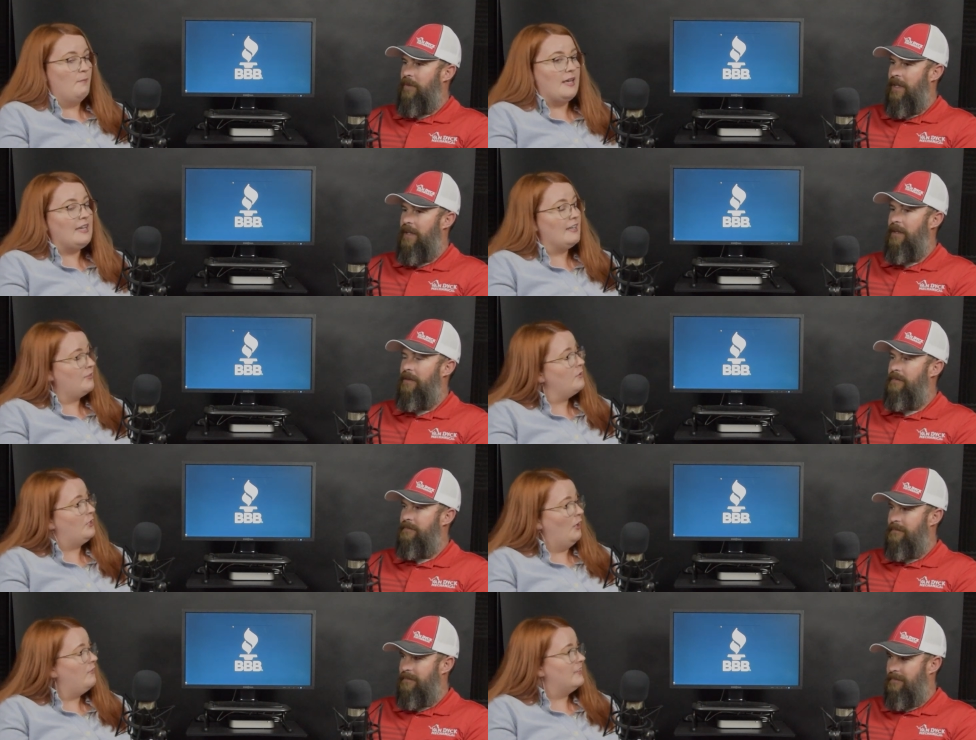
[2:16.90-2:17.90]
Speaker 1: making it
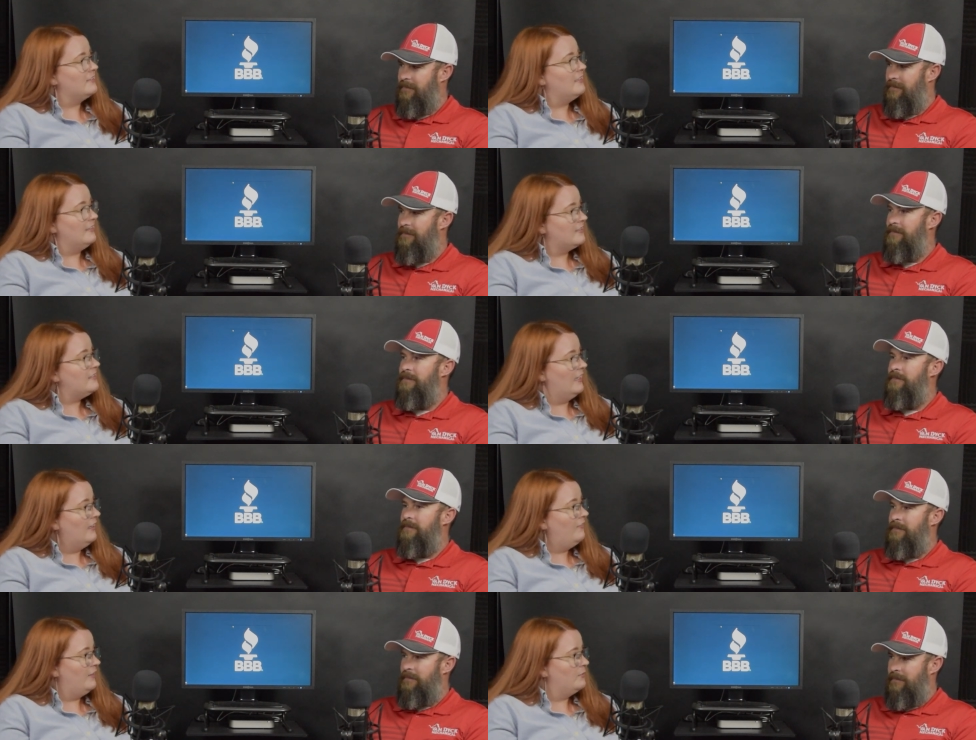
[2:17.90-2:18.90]
through COVID is, is
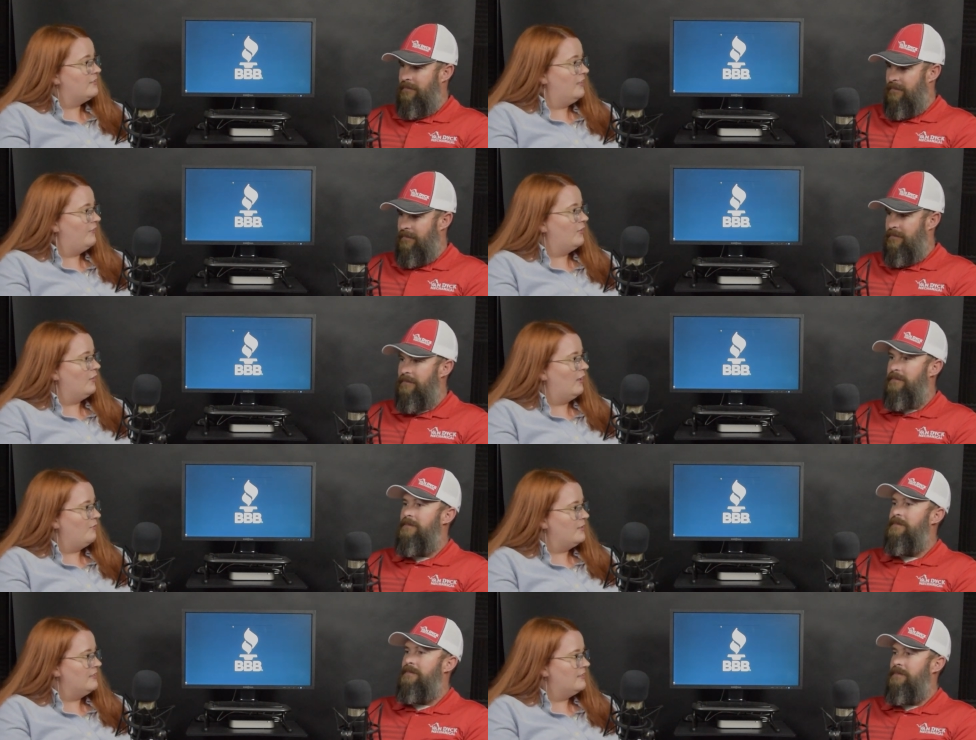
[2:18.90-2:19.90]
tough. It was tough for a lot
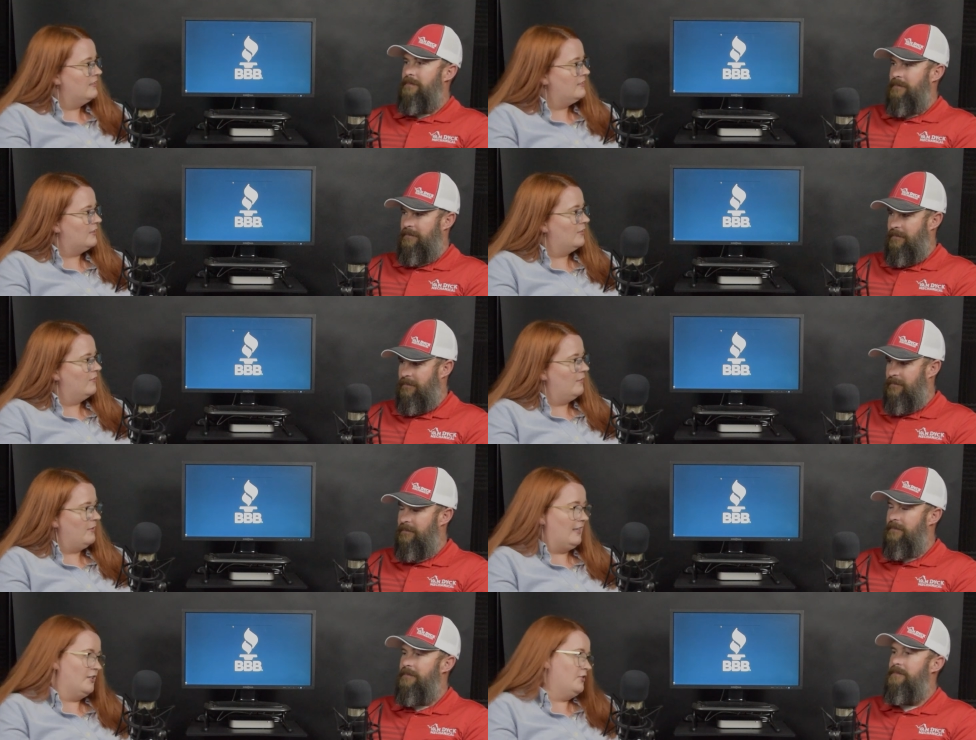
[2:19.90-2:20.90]
of businesses. So, I
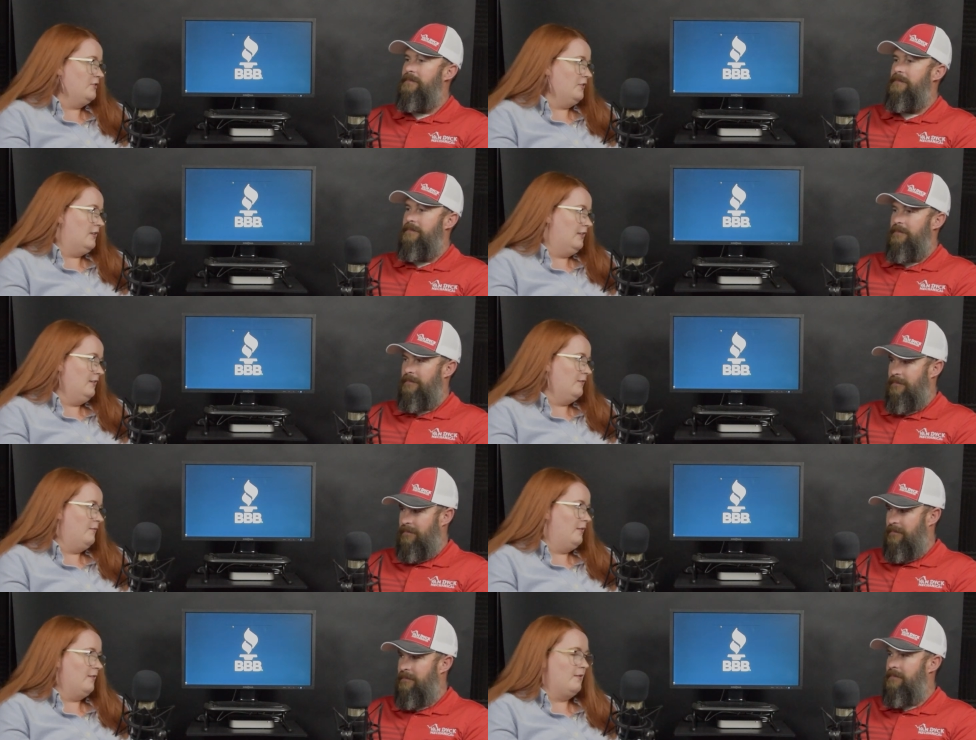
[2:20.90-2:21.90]
mean, that shows a lot
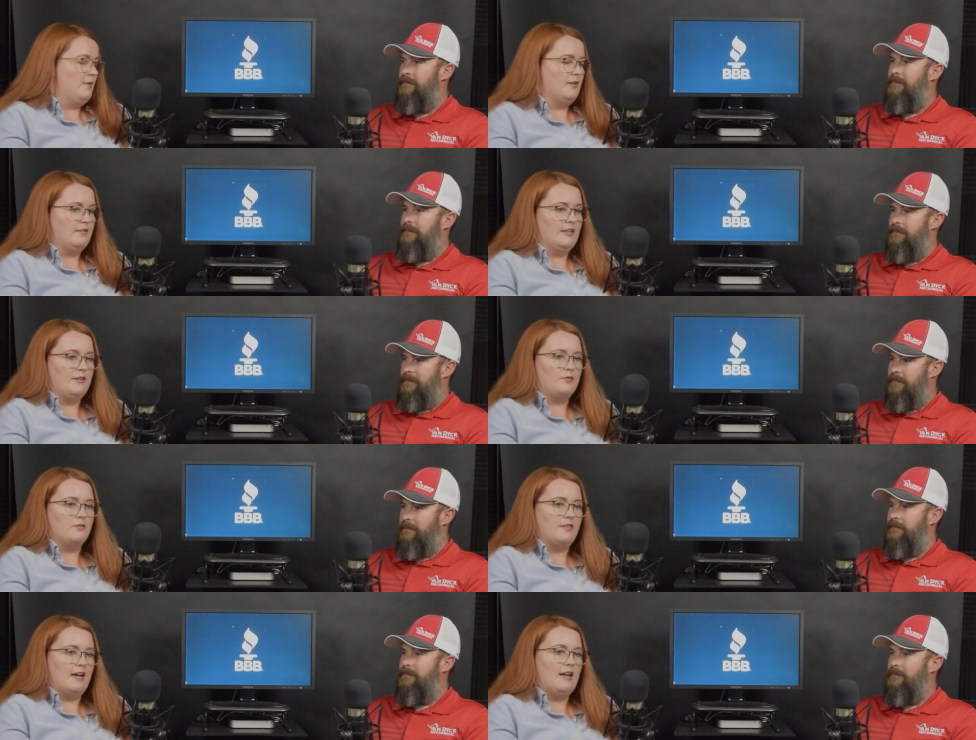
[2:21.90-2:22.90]
about getting
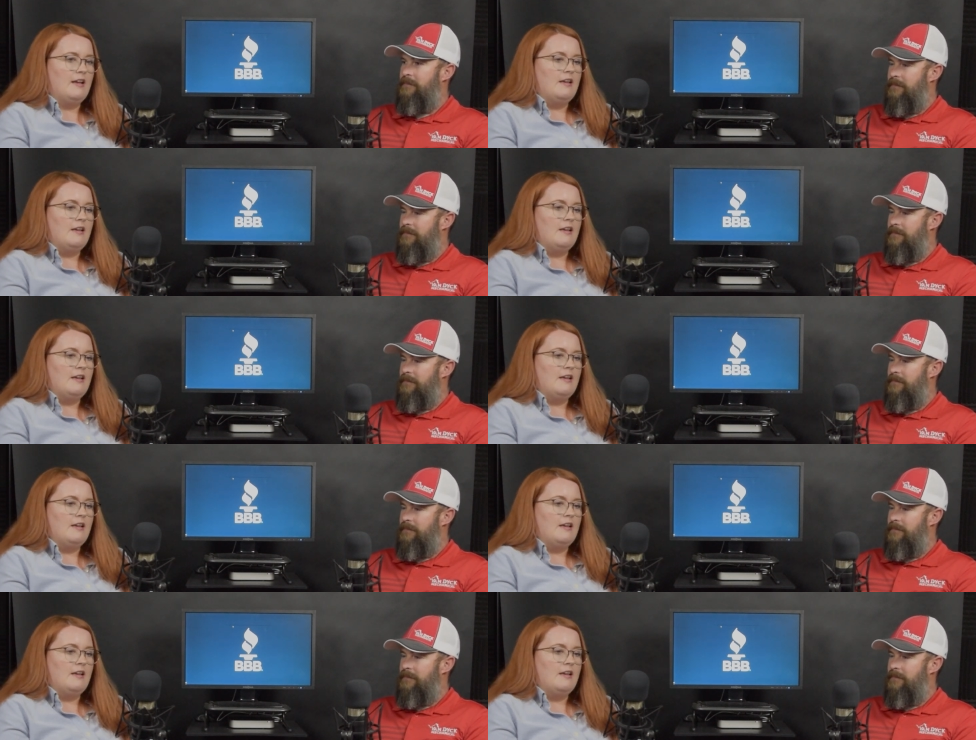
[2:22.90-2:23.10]
through that.